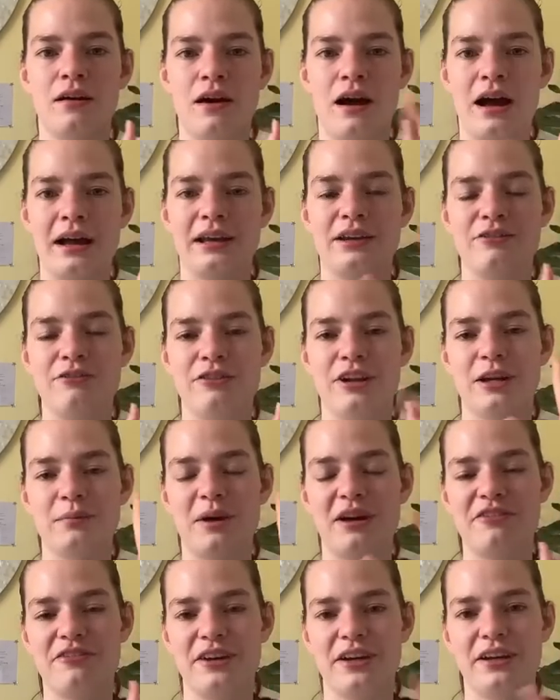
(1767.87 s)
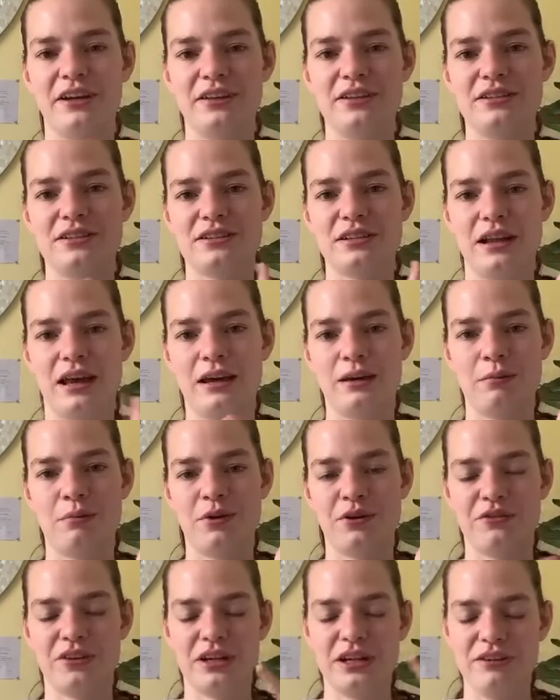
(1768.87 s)
I can flick my fingers like
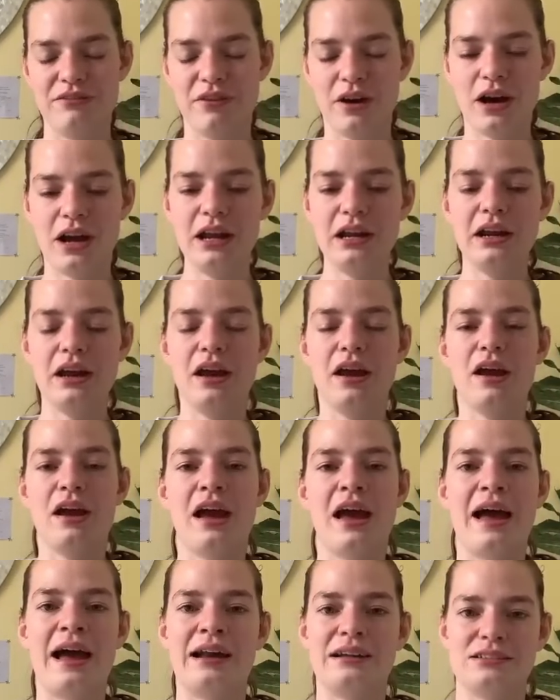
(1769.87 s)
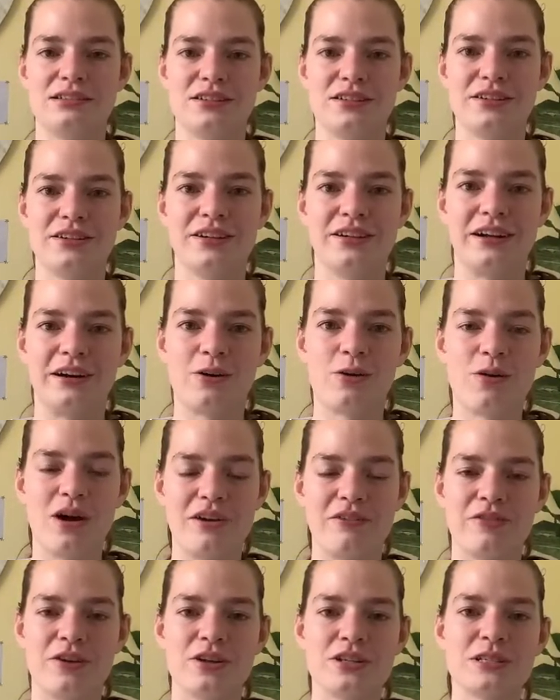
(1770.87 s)
perfectly fine at quite
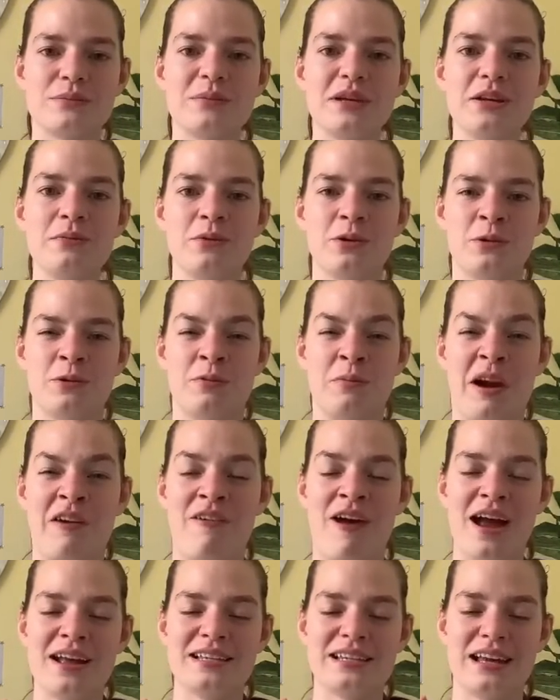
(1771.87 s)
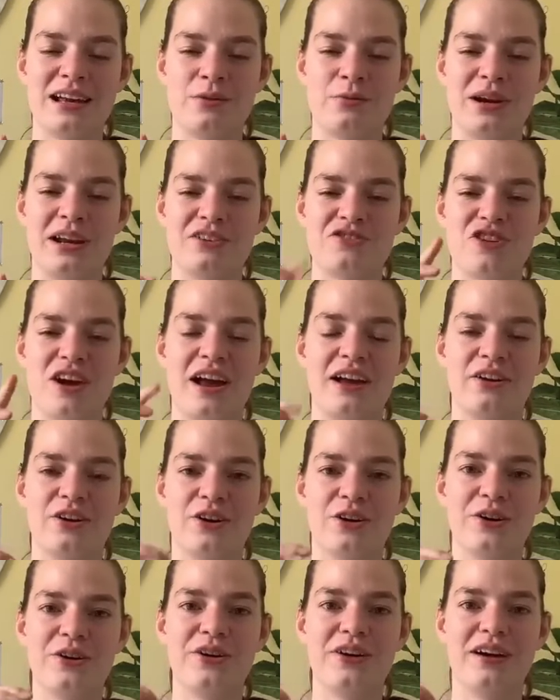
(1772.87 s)
a fast speed, but with my right hand, when I try and
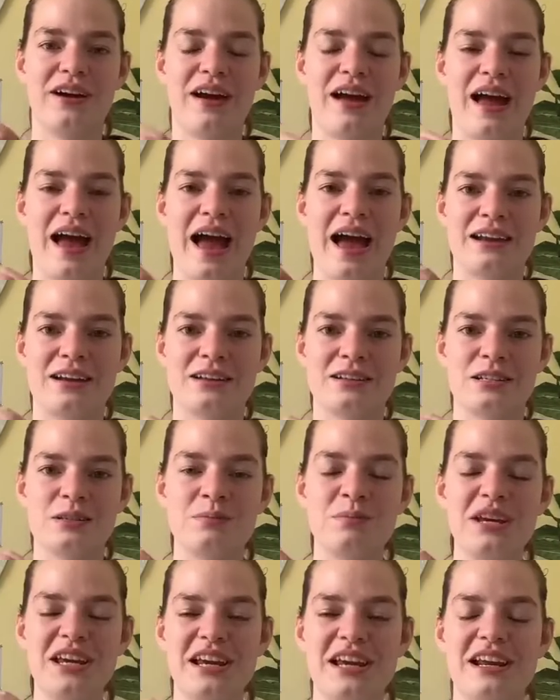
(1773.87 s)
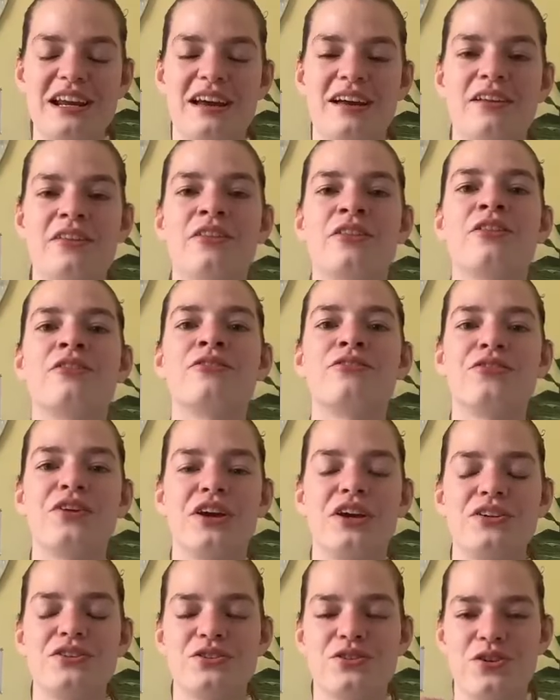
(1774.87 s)
go at a speed, the
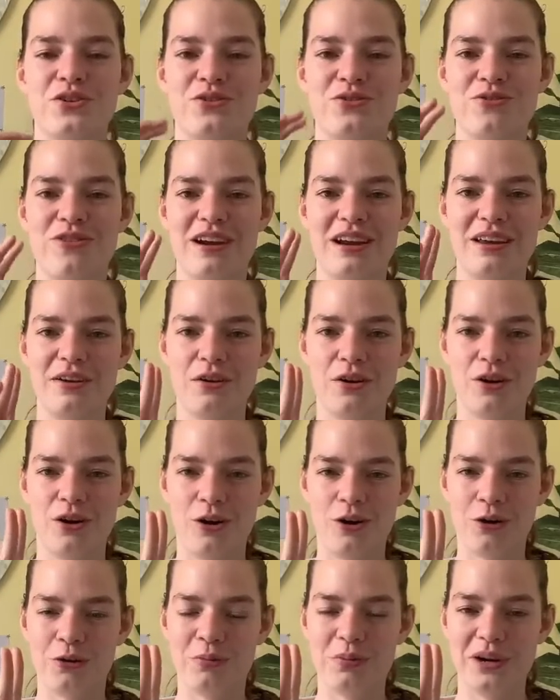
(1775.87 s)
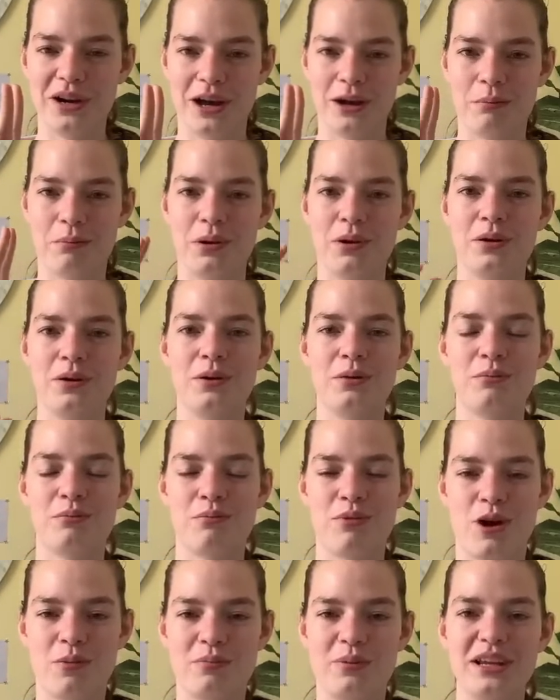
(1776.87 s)
fingers don't really open up
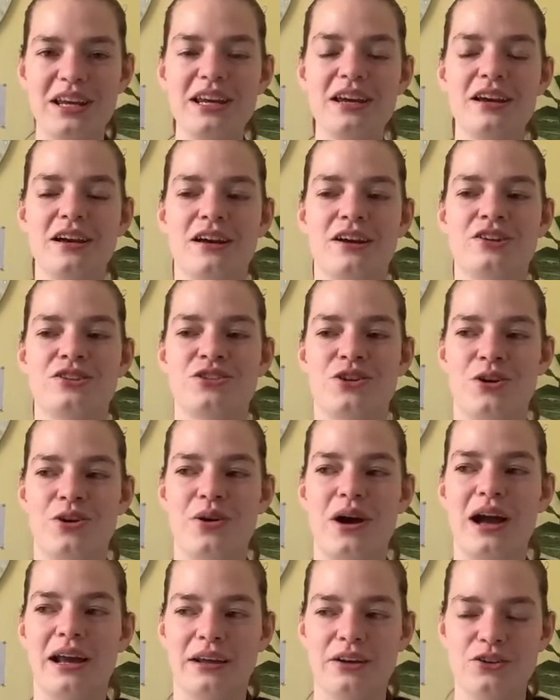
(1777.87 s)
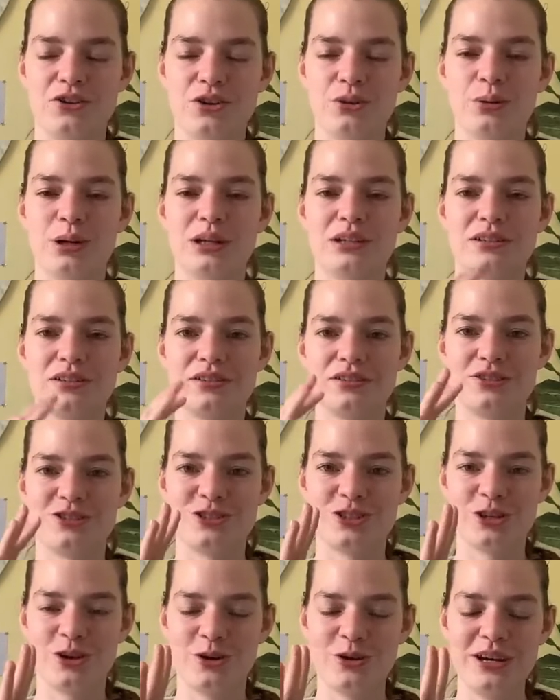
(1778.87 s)
properly. So I can do it
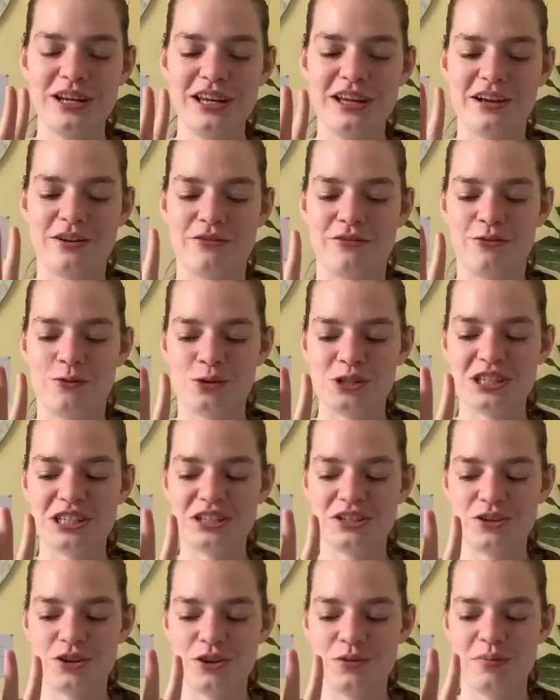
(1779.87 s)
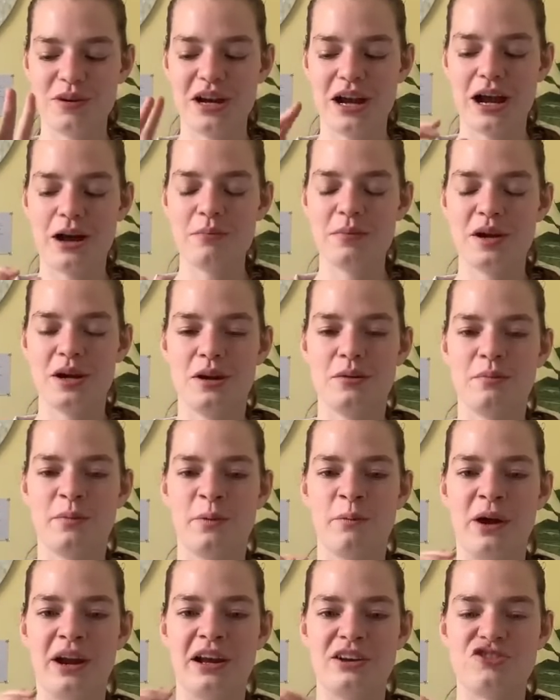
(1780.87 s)
slowly and force it to open up, but
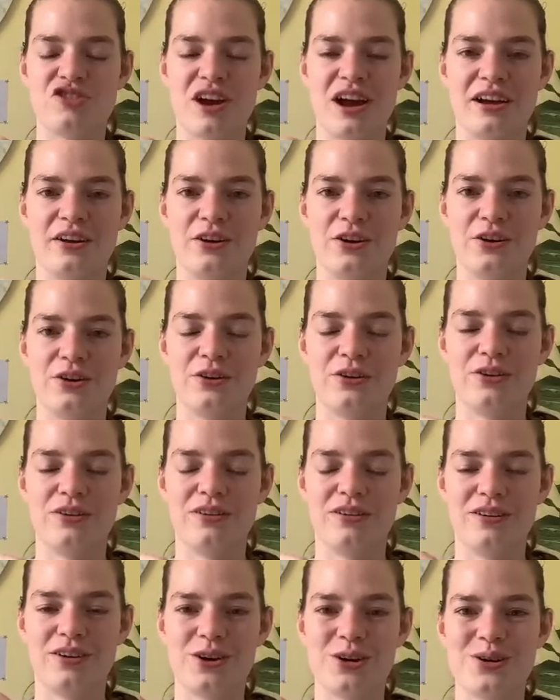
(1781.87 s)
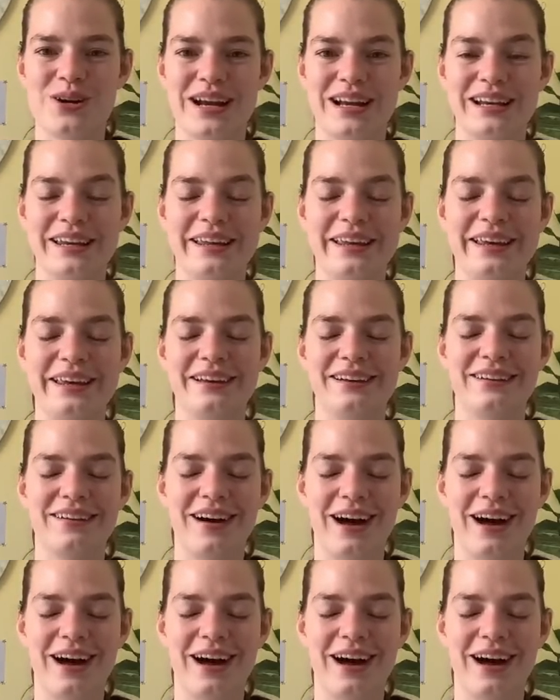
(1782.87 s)
when I try and go quickly,